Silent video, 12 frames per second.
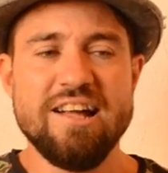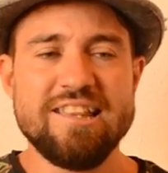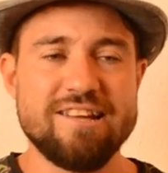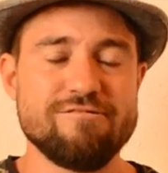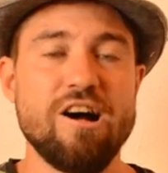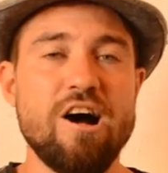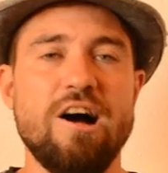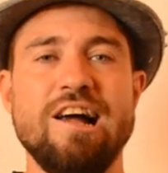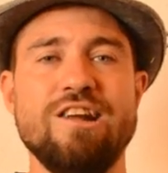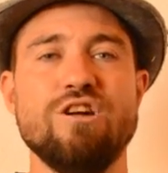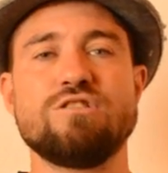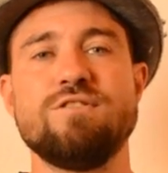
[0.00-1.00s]
There are a
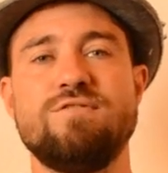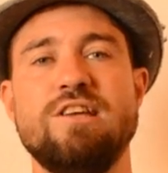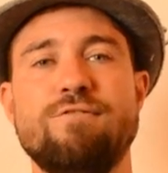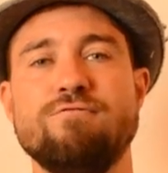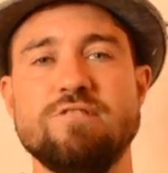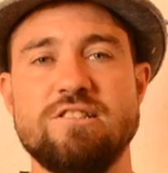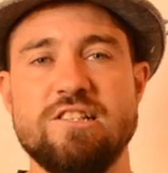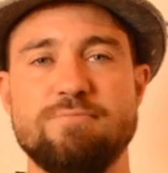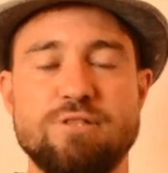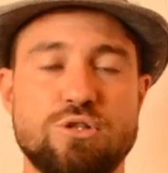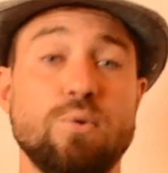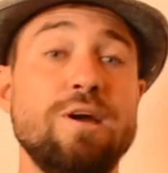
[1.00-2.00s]
lot of differences
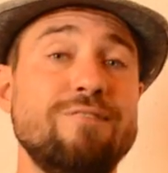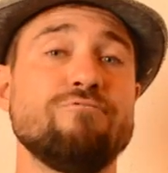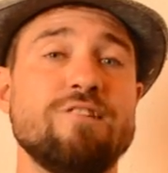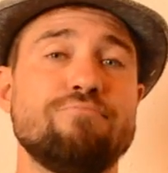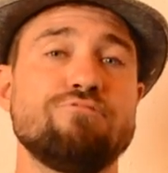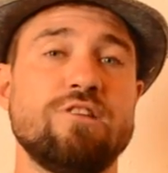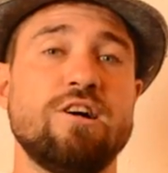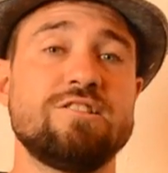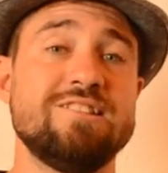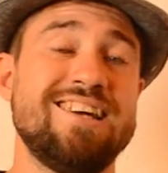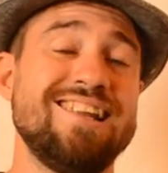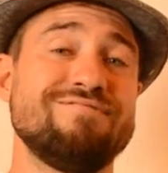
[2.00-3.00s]
between
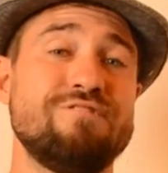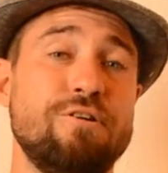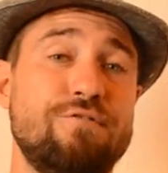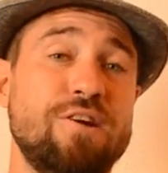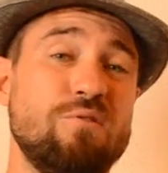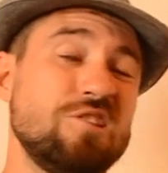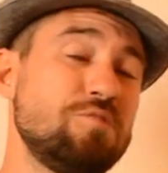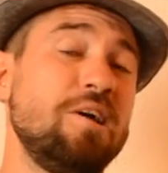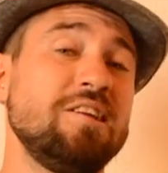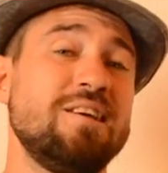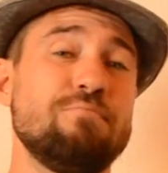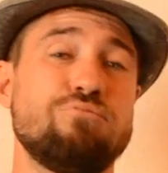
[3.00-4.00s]
reproductions and the real thing which
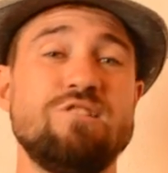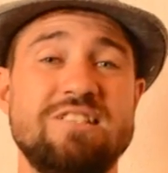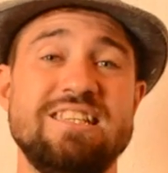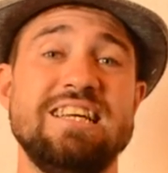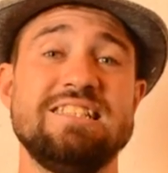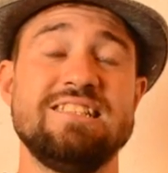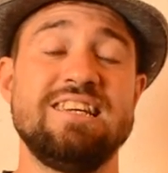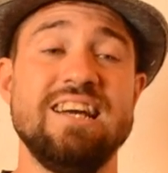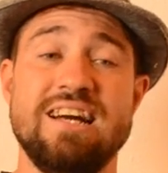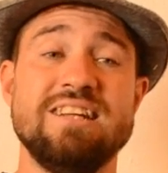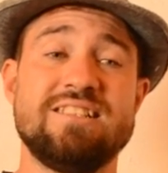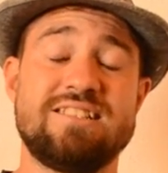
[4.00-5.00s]
make them pretty easy
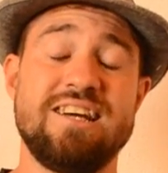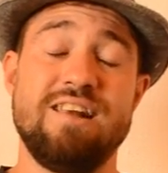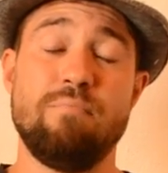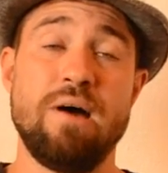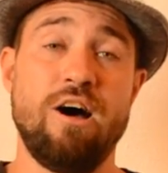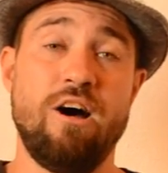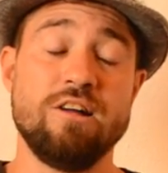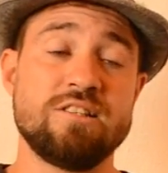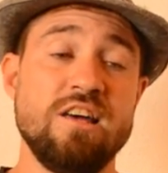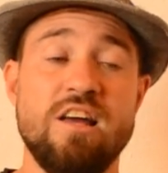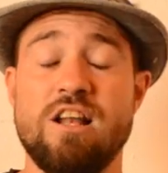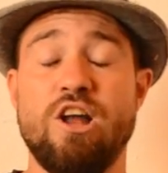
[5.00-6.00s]
to tell apart.
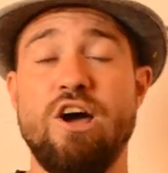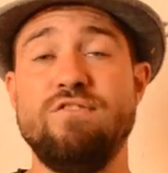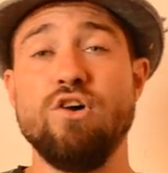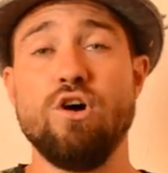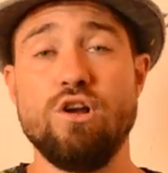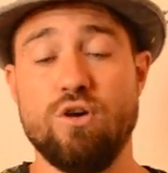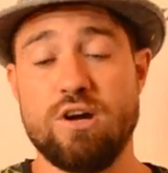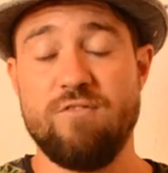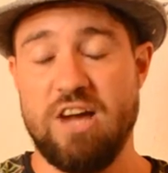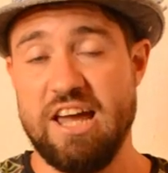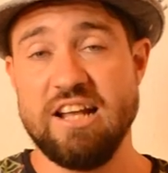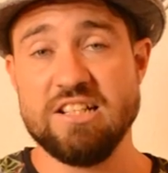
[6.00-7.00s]
Like if you look at
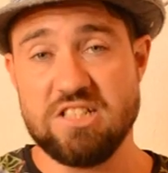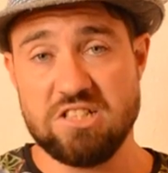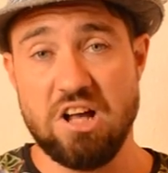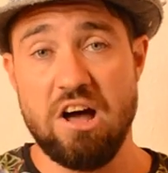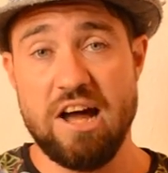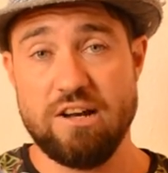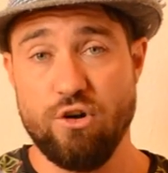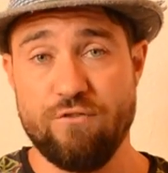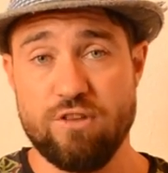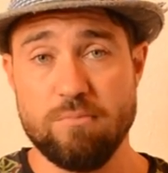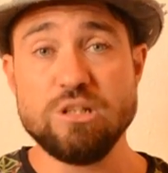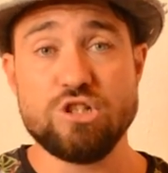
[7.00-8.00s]
the inside of
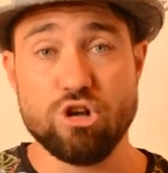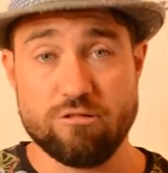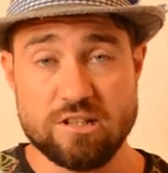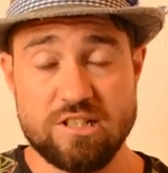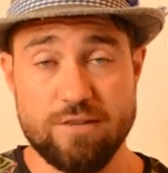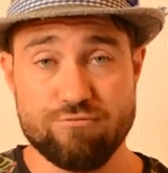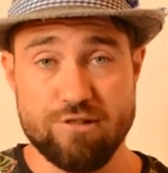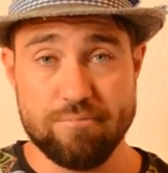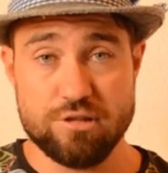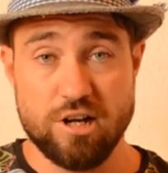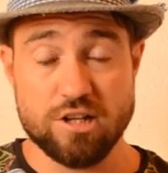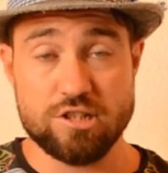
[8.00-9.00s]
the majority of
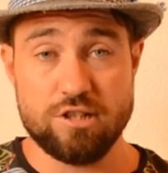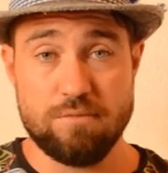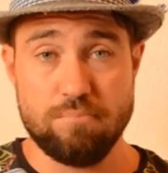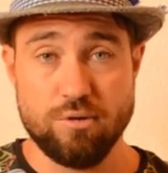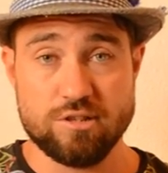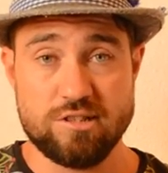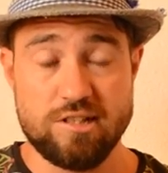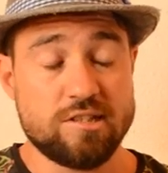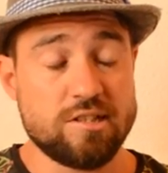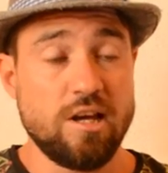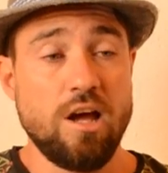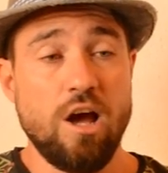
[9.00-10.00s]
reproduction boxes,
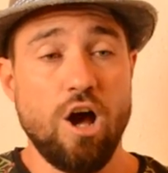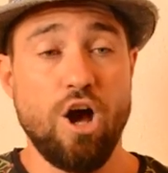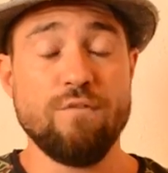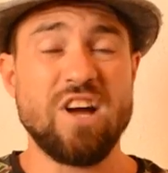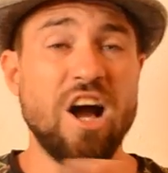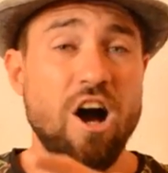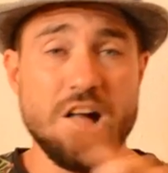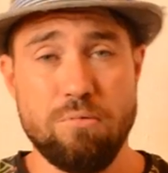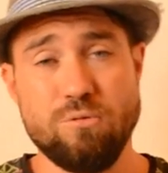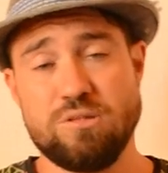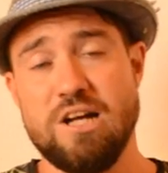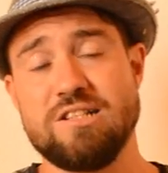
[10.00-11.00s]
uh, the
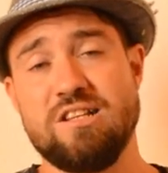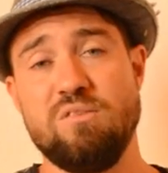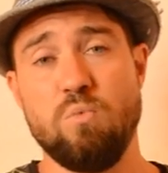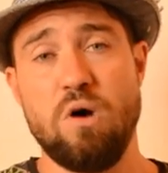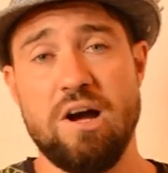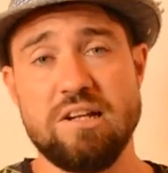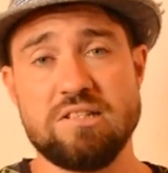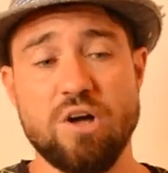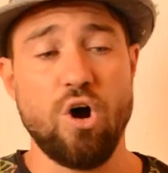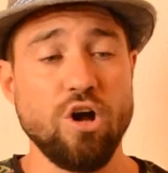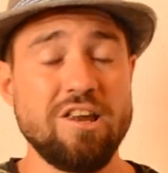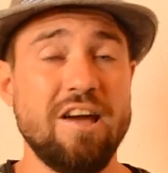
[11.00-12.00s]
cardboard's actually white.
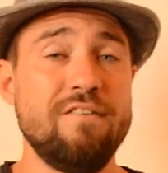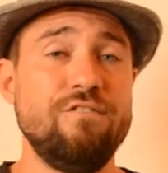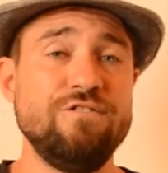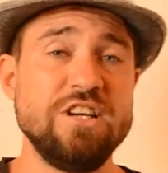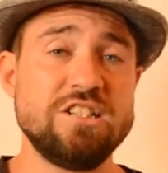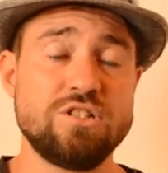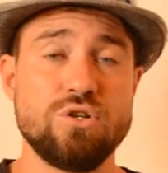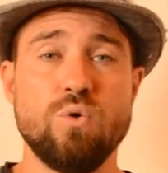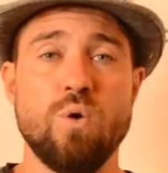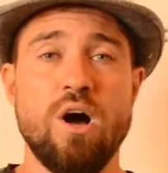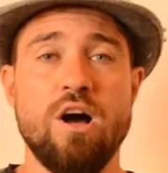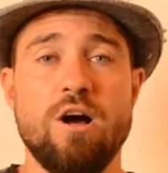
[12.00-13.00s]
On
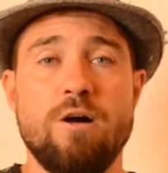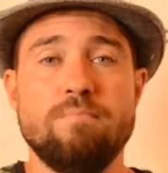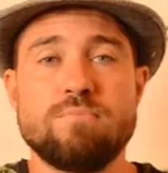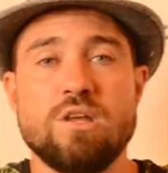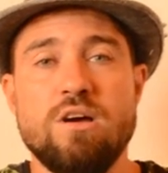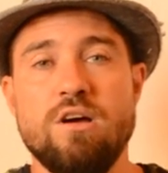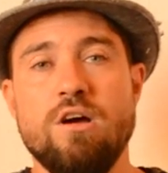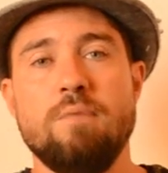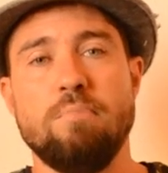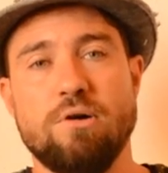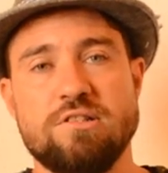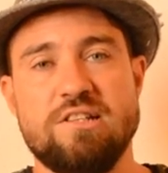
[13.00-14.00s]
official um,
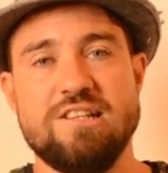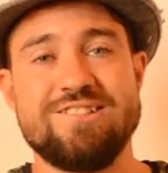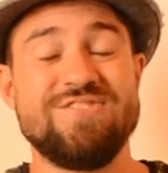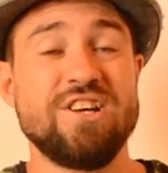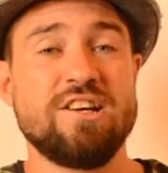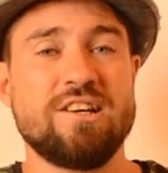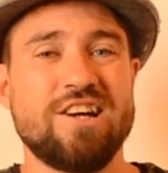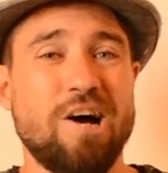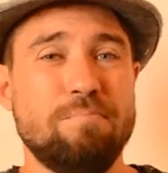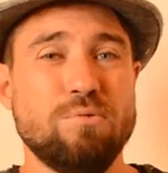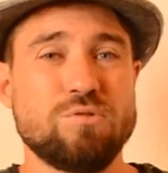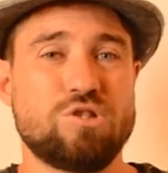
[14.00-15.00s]
boxes, the
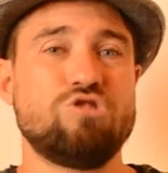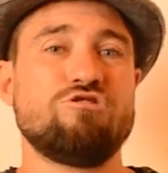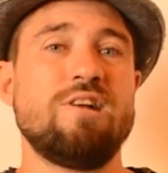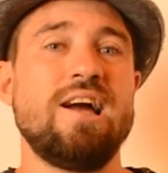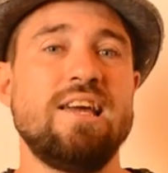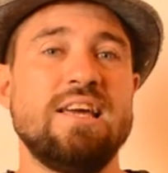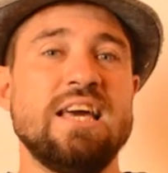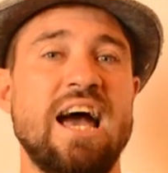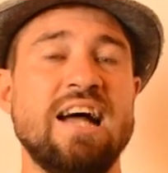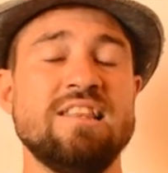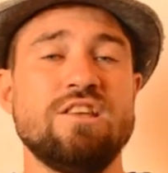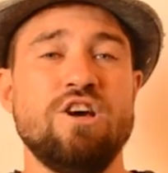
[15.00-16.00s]
cardboard's grey.
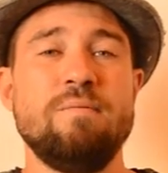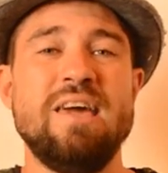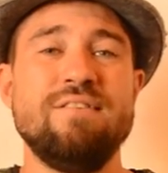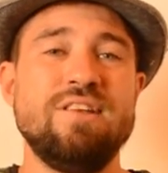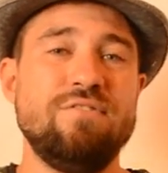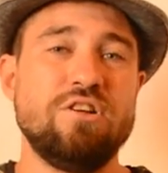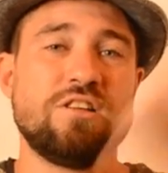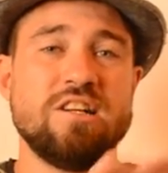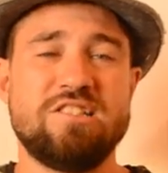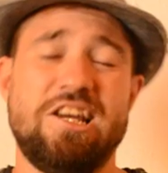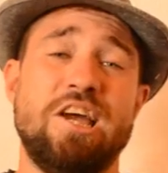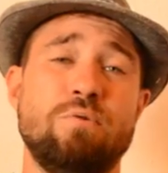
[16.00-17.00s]
And um, even if you
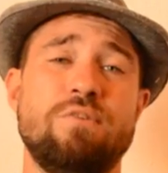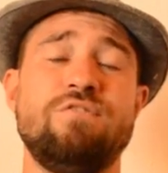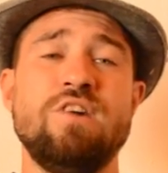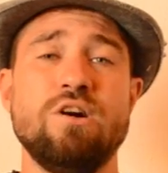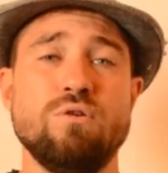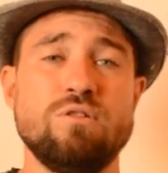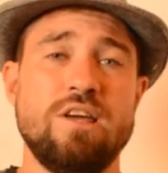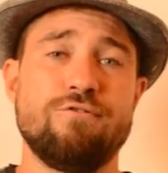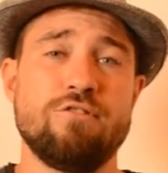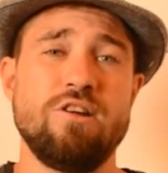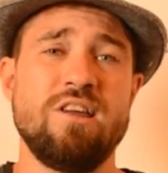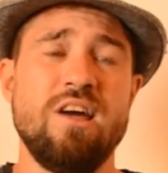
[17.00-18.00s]
touch it, it will feel
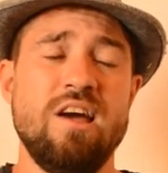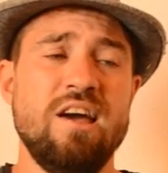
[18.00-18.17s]
different.